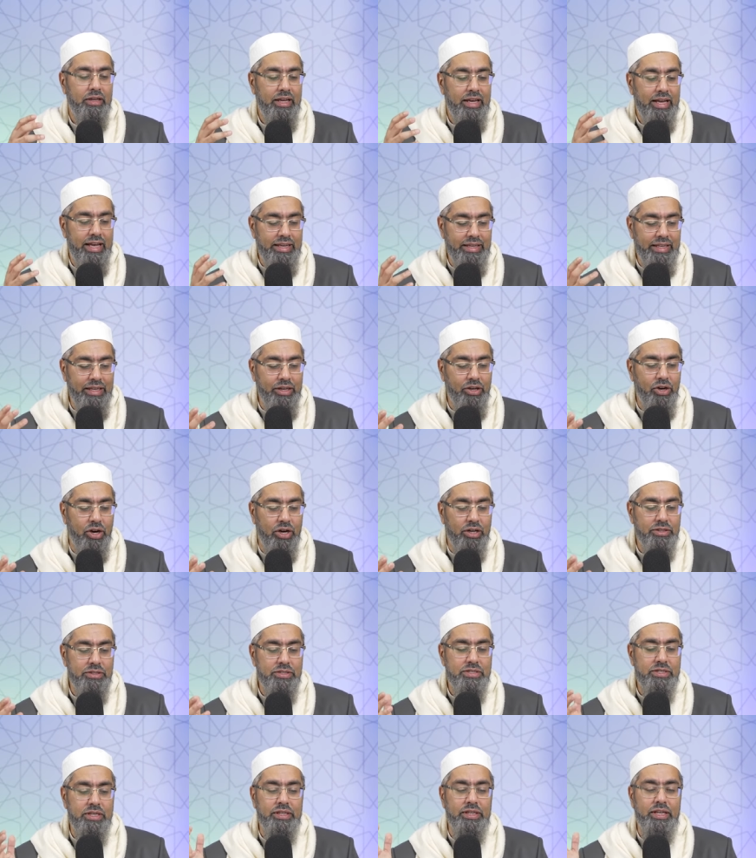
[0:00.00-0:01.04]
any
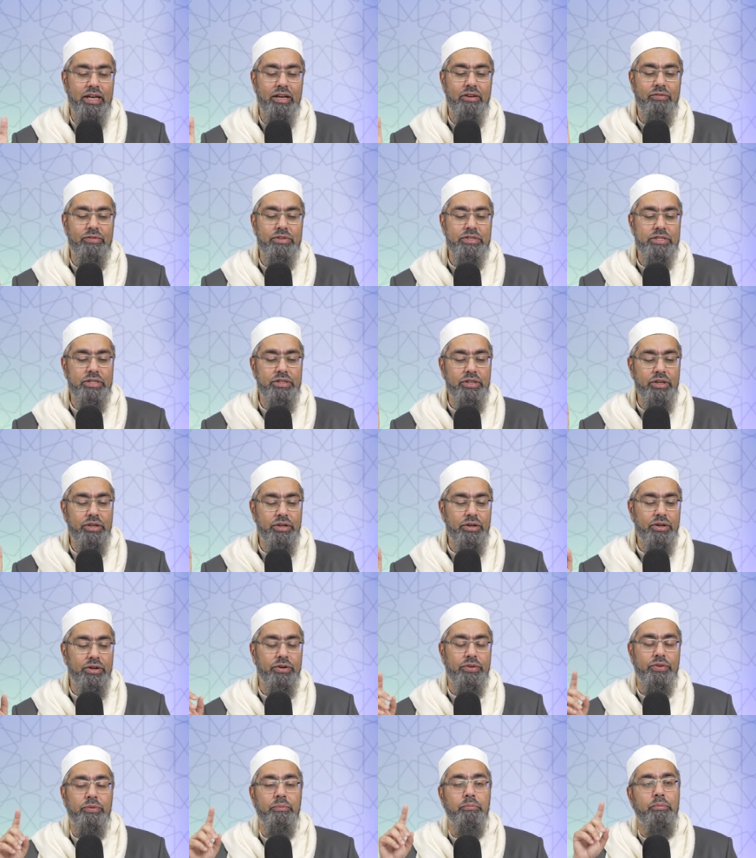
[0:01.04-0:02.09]
gods in the heavens and the
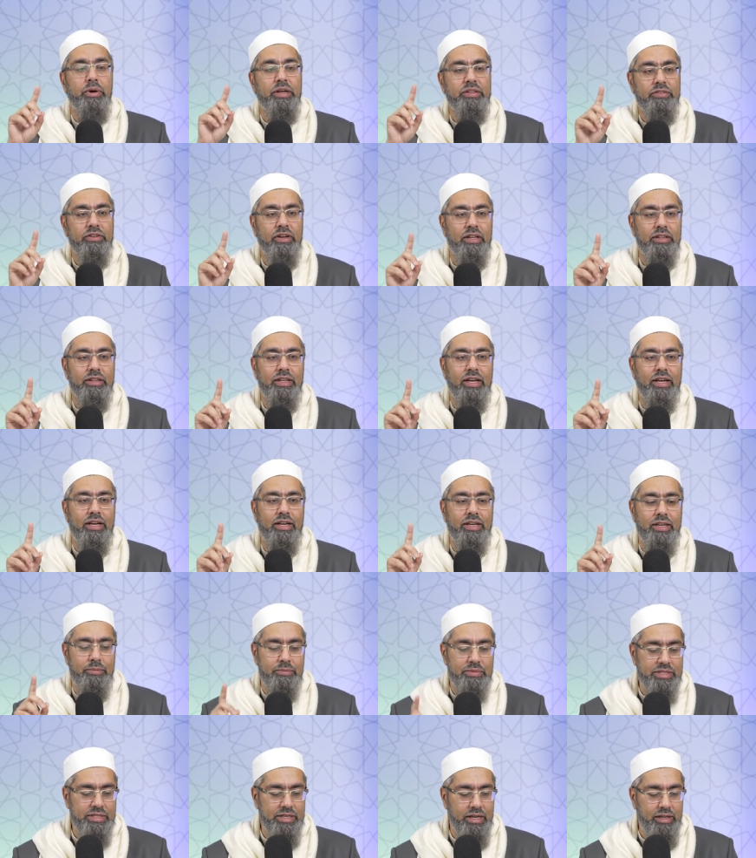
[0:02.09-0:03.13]
earth but Allah
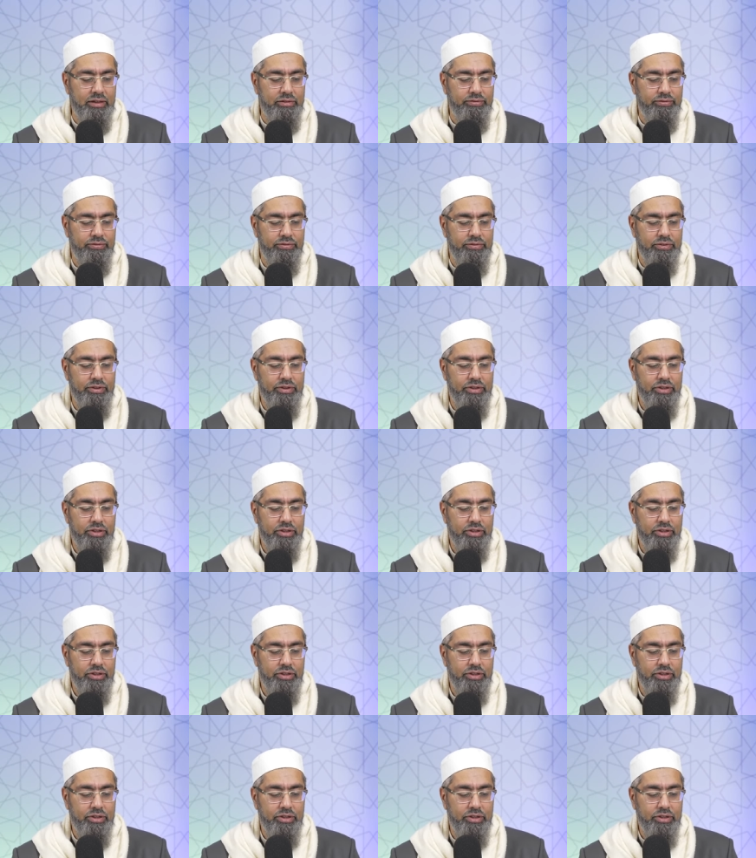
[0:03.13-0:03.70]
Himself,